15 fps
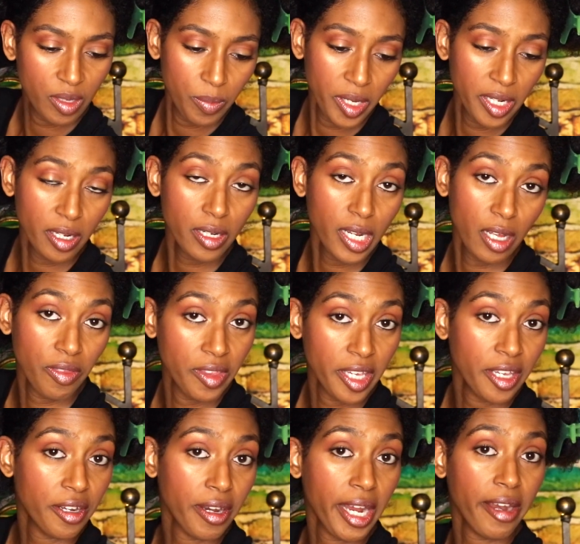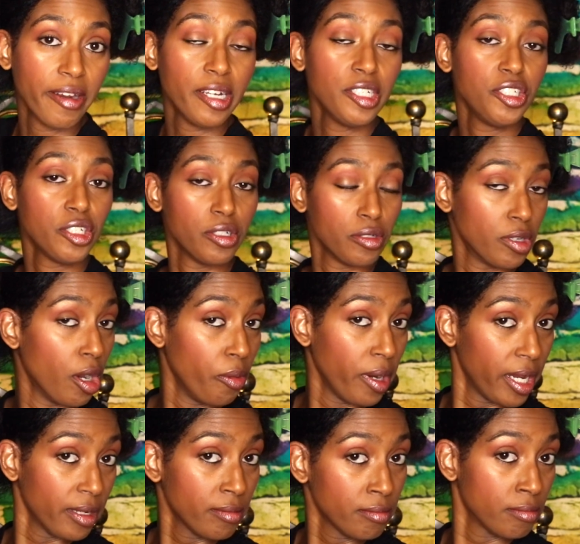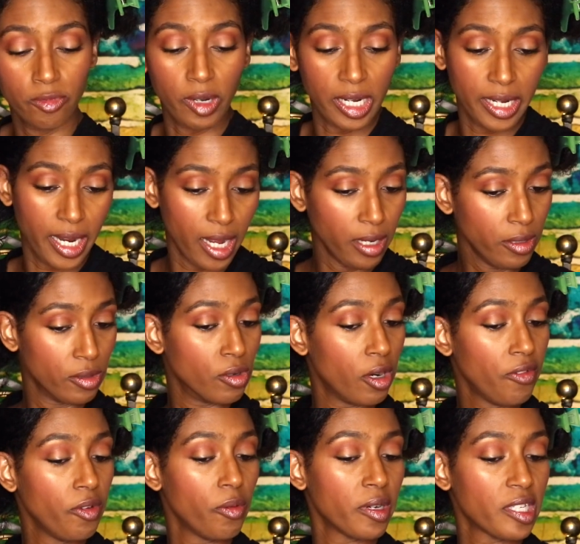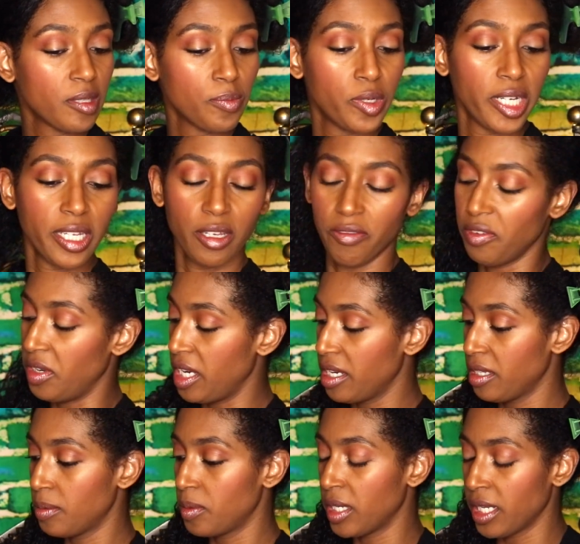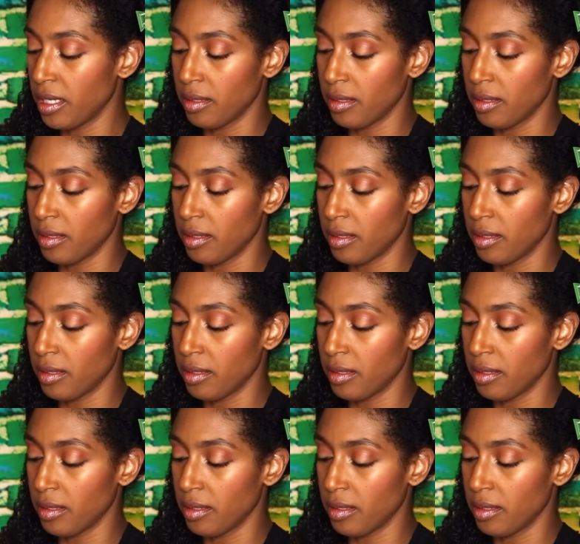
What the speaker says: Depending on how thick your hair is, you can go in right now, or if you want to split it, if you need to split